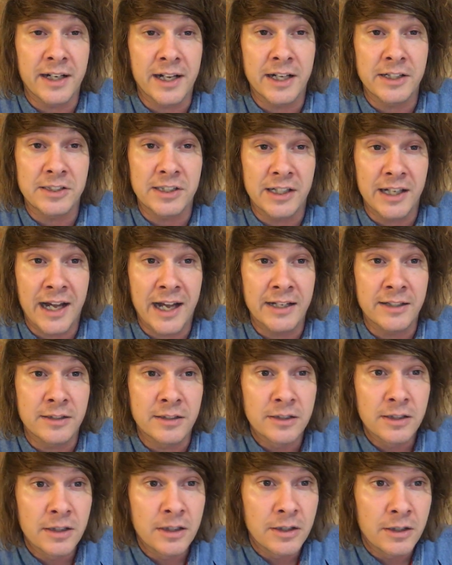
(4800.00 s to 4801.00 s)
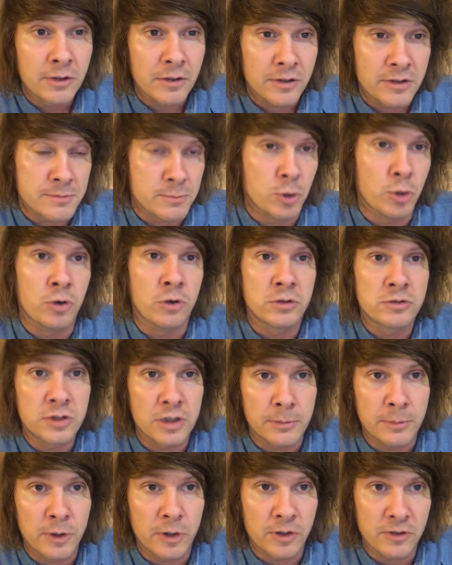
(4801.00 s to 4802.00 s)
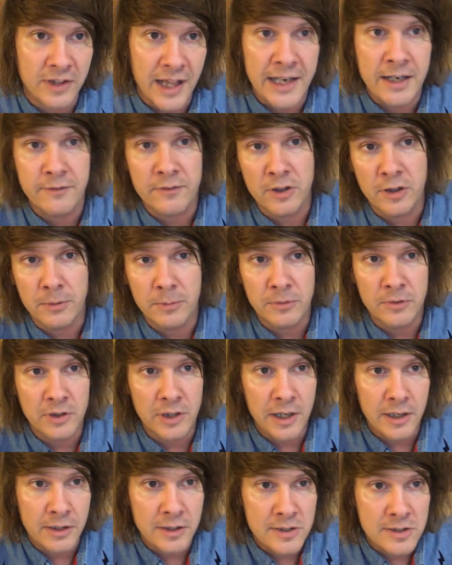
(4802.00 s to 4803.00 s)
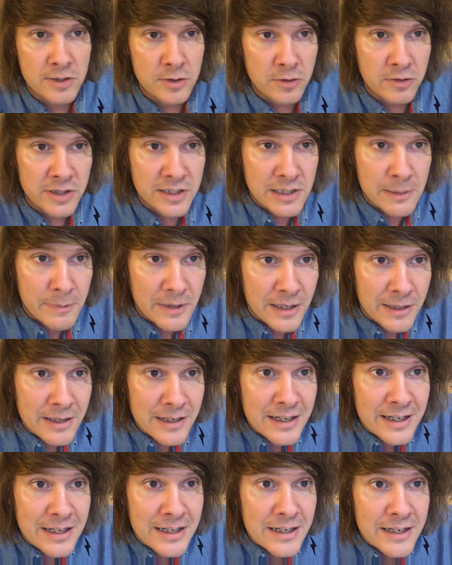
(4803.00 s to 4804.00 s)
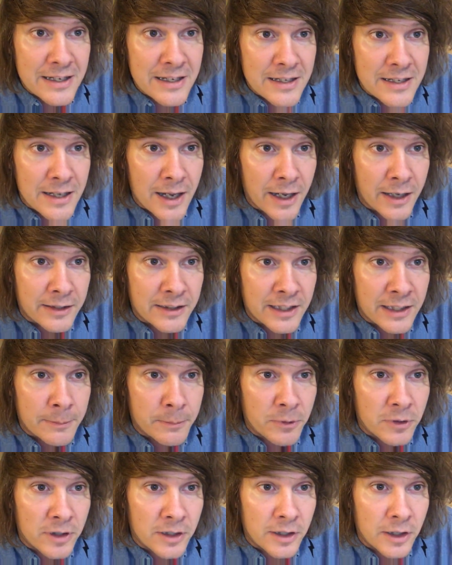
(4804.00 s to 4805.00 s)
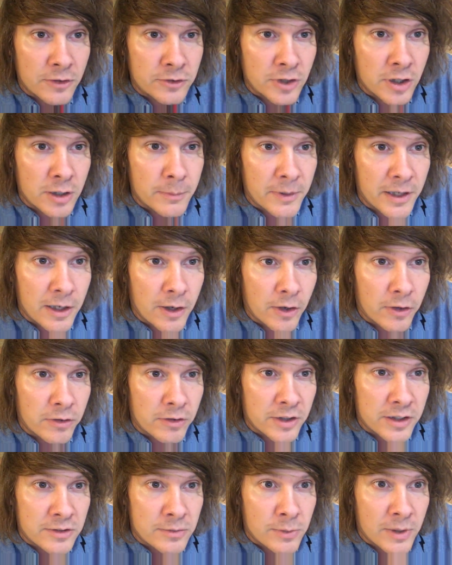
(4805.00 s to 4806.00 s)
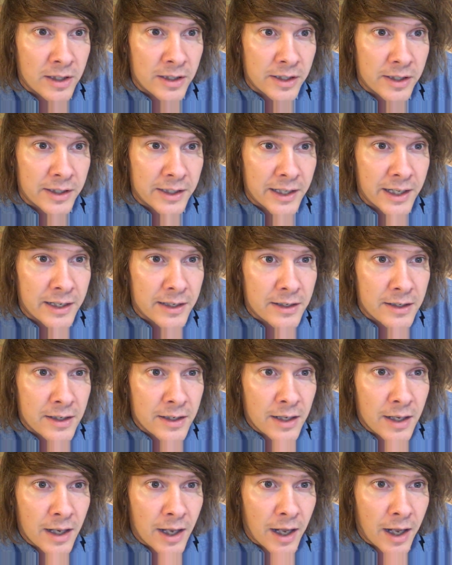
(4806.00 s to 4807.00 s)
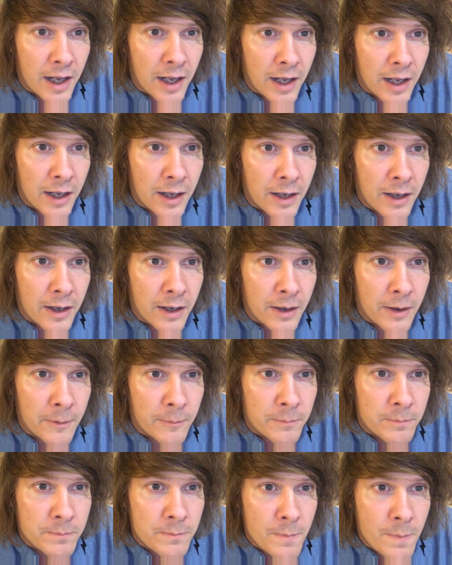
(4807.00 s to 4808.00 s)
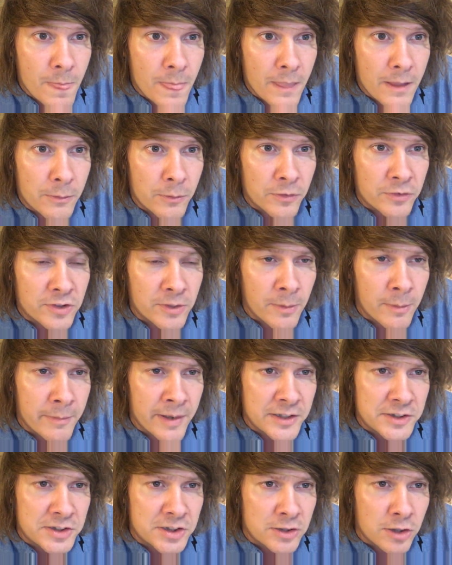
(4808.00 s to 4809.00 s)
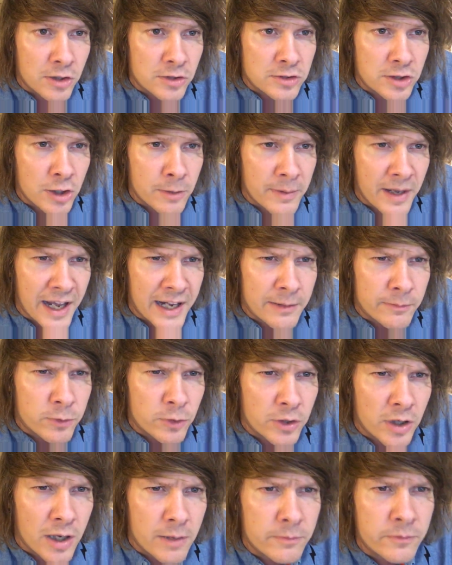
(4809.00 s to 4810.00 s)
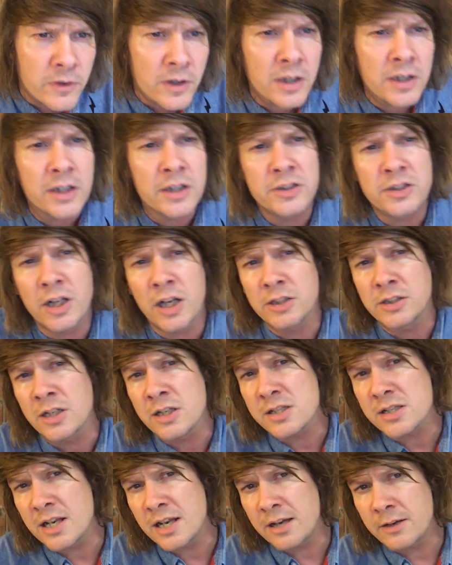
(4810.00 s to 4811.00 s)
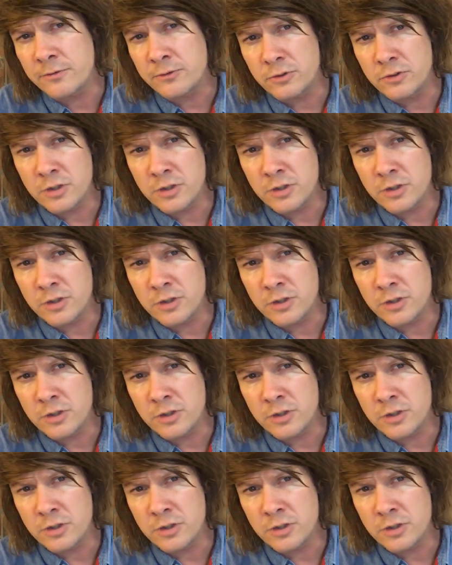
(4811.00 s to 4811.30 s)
actually add, well, there's more to the books than the films. The story's a bit deeper and goes on a bit longer as well at the end. Well, someone mentioned October 8th or 9th earlier, Jar Jar Slayer, for